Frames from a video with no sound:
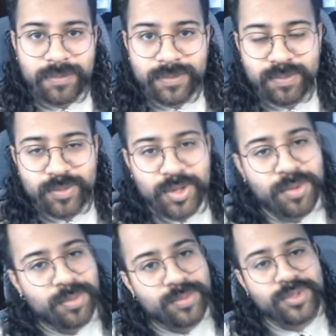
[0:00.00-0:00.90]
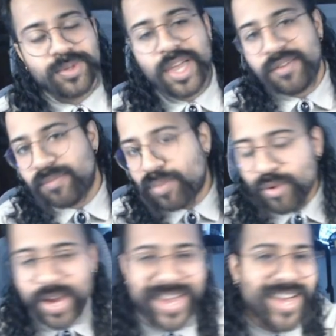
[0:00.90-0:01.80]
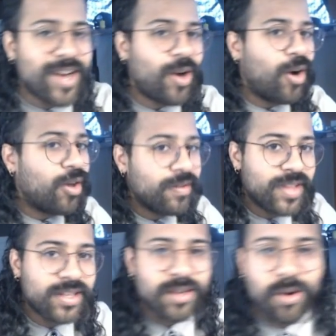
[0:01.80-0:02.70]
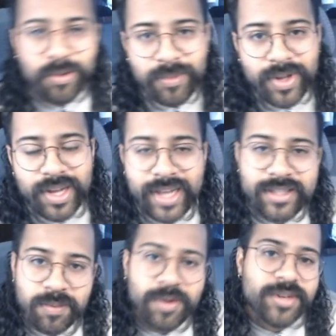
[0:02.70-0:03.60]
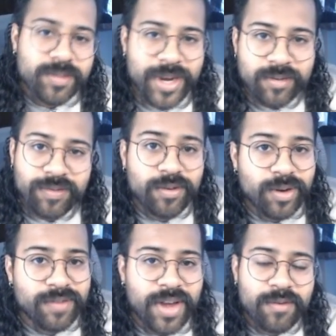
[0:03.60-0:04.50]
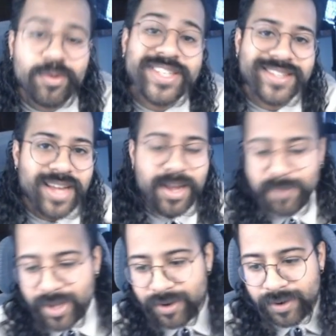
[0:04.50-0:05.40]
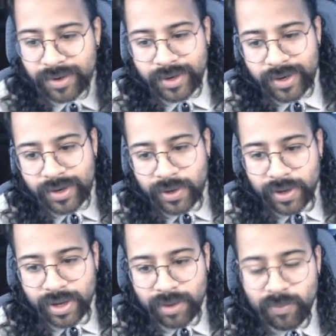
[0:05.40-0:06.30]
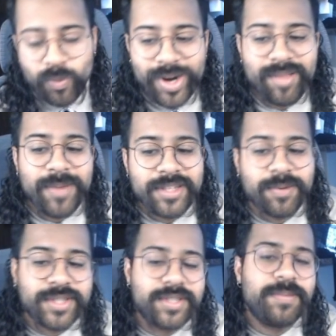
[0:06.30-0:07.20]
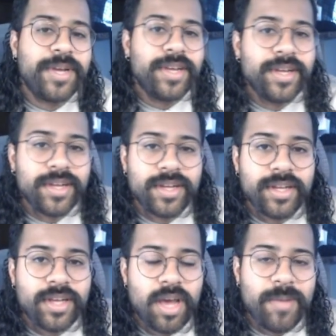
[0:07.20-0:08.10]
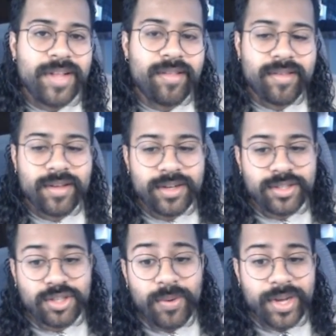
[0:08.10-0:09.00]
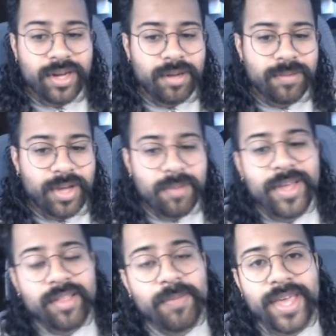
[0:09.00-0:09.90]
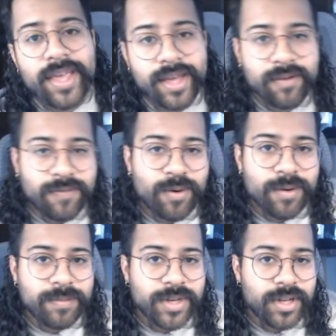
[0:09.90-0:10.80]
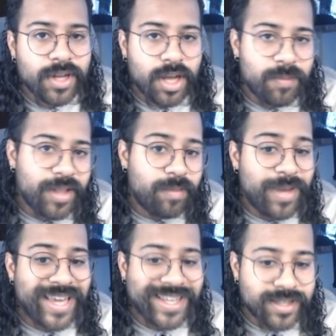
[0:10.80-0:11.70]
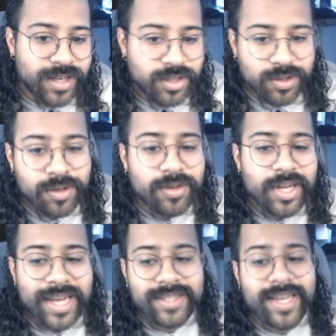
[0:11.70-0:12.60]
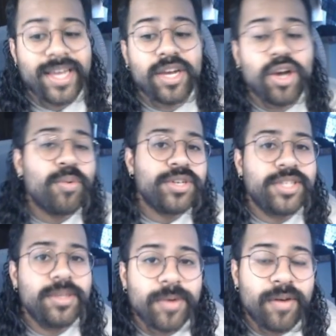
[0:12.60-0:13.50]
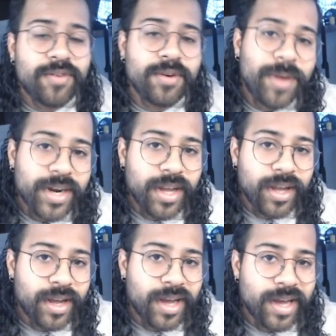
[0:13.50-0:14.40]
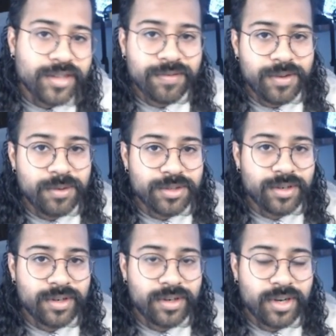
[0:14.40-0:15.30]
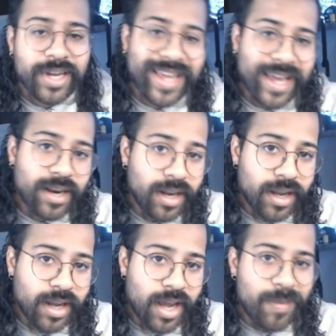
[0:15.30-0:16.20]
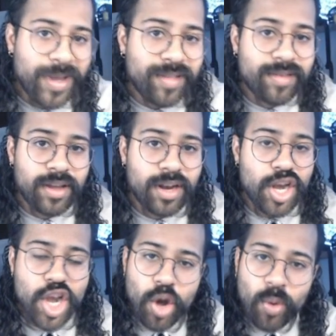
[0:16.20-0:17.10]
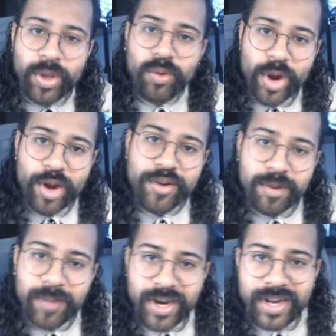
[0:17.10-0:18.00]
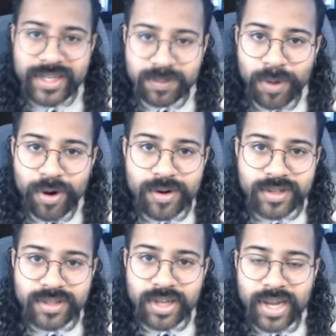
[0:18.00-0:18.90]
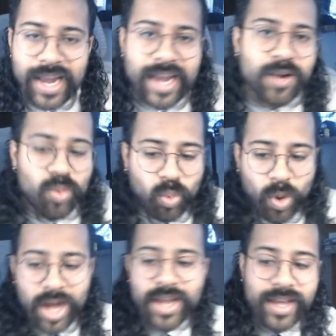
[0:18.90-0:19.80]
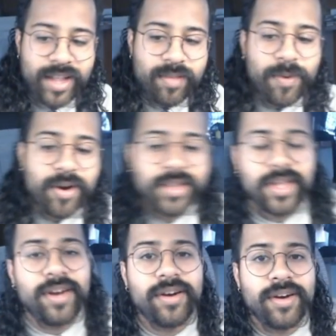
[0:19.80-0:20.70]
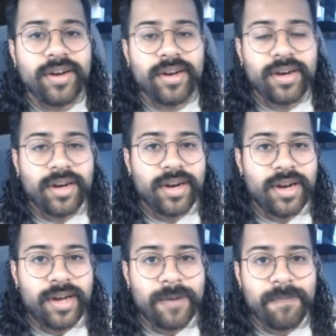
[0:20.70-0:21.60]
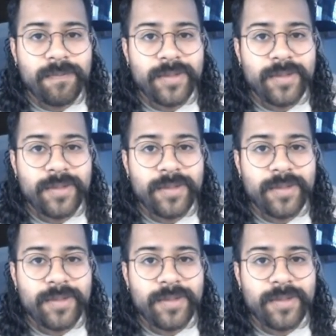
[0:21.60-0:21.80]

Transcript: So, to kind of bring all of this home and to be respectful of everyone's time here, what does it mean to participate? It means showing up, it means being informed, it means being intentional and taking ownership of your money and your future. Again, it means knowing where your money is parked and why it's parked there. The